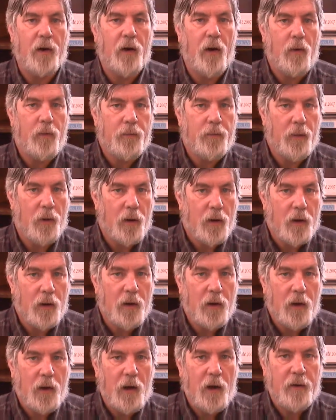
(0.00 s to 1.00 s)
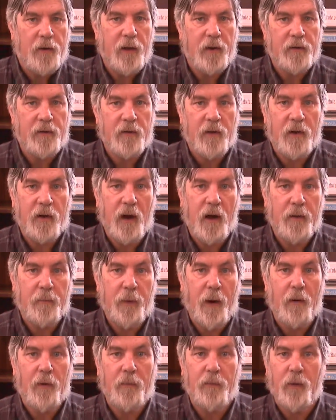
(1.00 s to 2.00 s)
Notebook. That's like
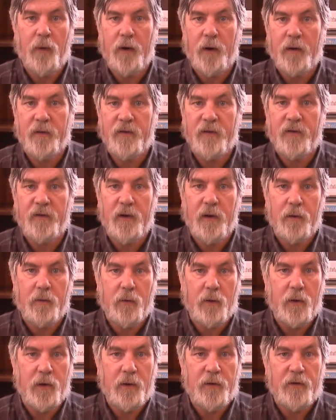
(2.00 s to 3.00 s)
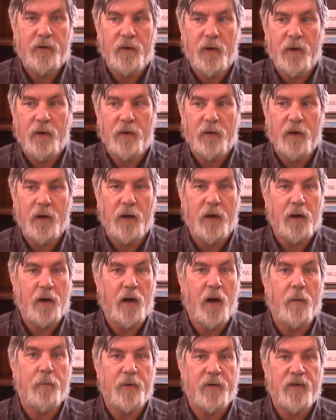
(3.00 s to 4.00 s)
PowerPoint on steroids. You can
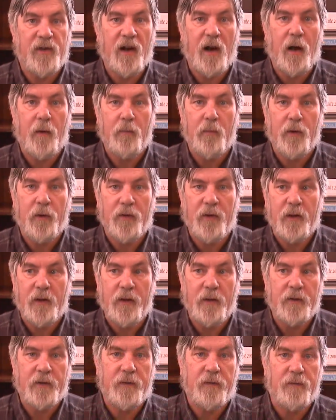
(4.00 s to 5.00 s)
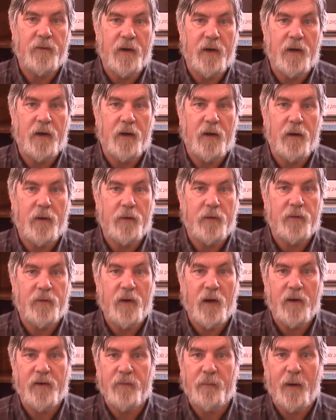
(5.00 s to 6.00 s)
encompass a lot more things,
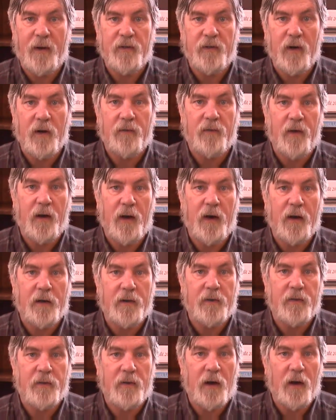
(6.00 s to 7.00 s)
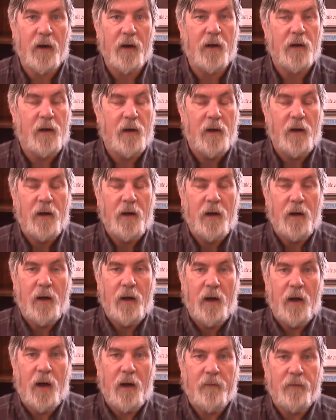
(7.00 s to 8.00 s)
videos, special effects.
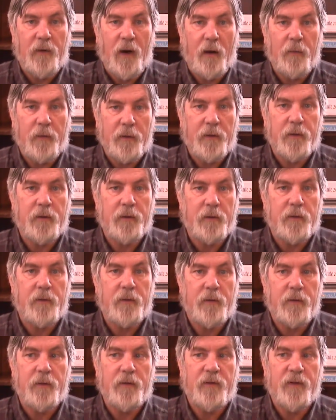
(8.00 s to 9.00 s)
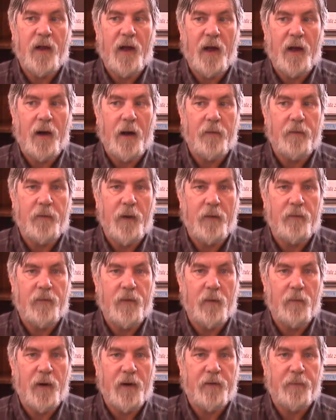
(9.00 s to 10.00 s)
If I were to use that, I'd
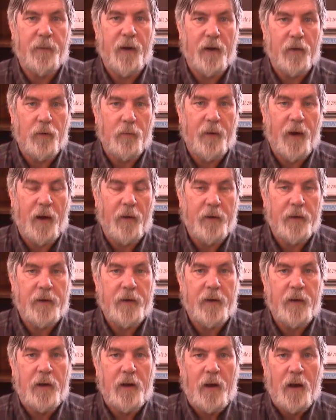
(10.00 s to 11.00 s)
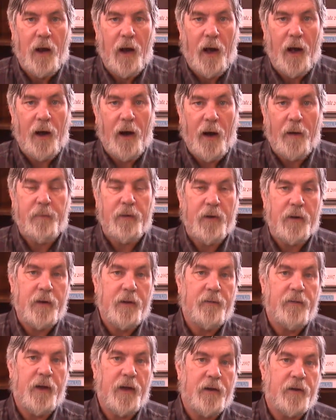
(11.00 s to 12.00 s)
feel much better about it. And I
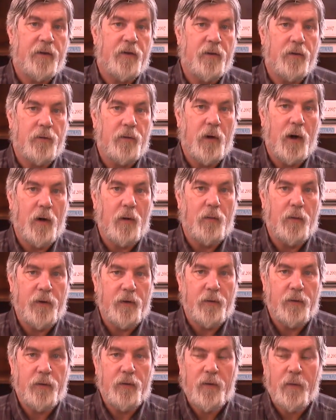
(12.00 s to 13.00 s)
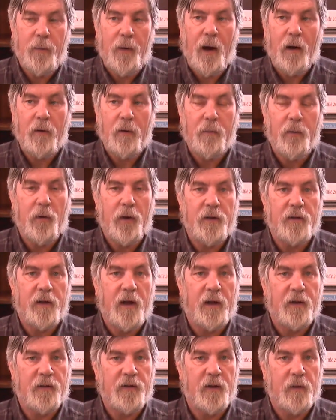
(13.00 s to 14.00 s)
believe that when you do the PowerPoint,
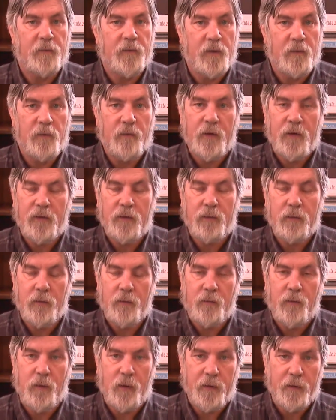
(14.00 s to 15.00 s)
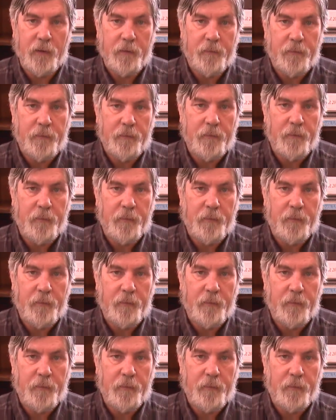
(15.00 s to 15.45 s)
that is something visual for them.